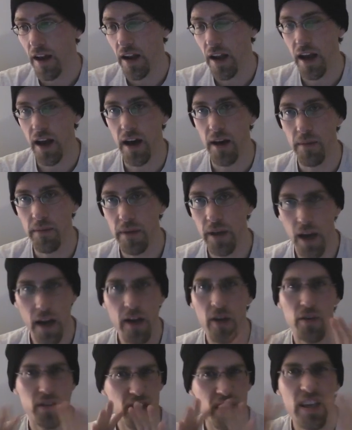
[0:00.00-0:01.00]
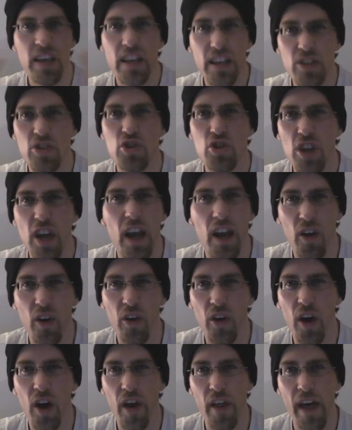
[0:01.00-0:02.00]
Now, yeah, I know it's a kid's
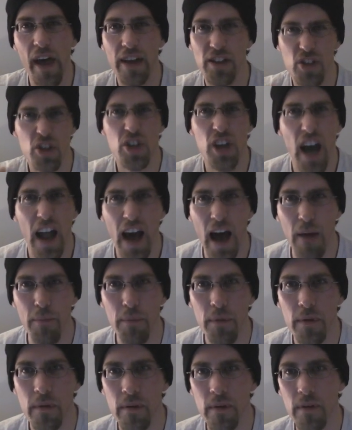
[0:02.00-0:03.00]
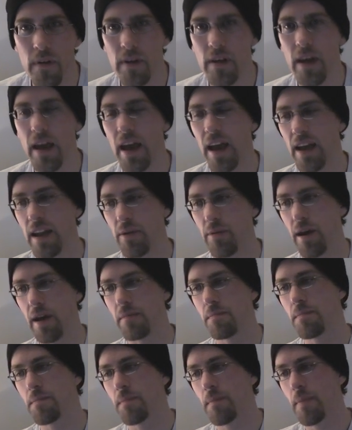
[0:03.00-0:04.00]
channel and all that. Shut up!
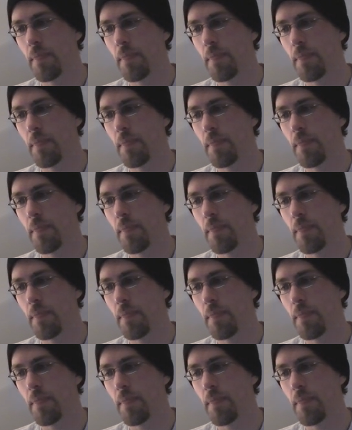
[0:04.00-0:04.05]
Anyway,